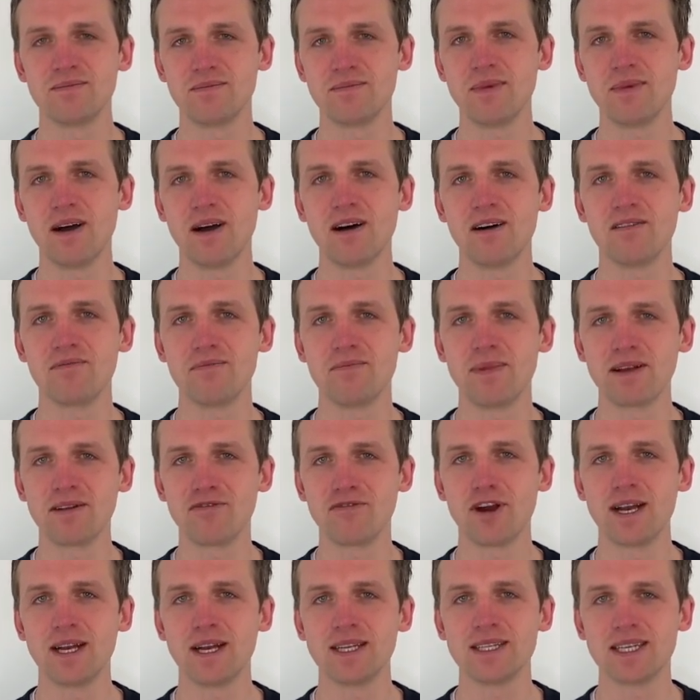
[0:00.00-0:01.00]
After my
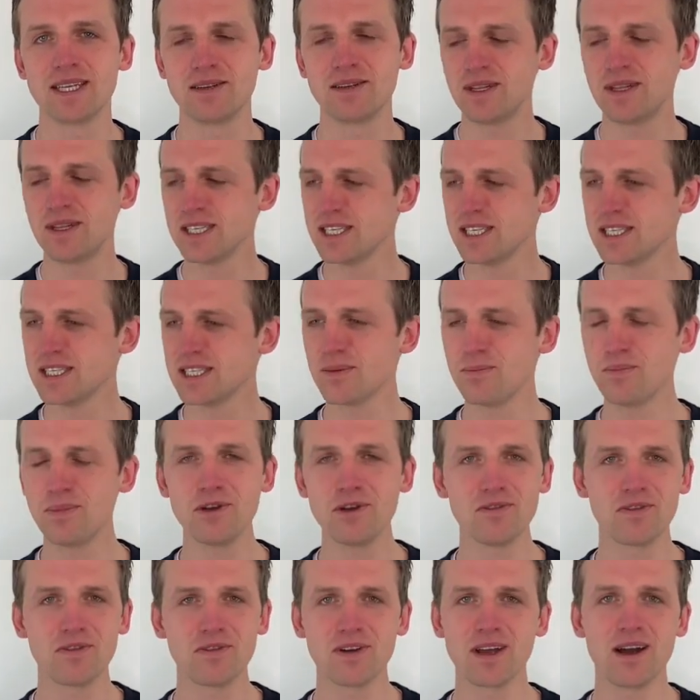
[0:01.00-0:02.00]
friend said, This is a
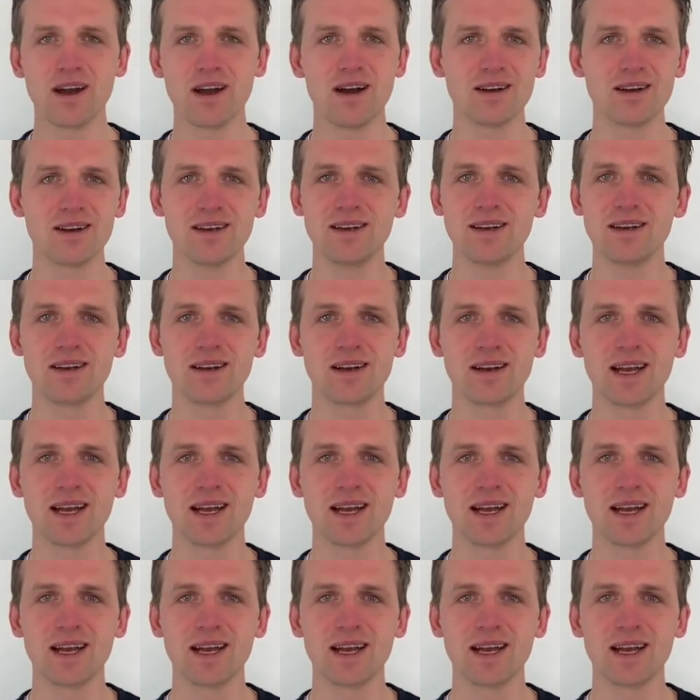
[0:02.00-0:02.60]
beautiful garden.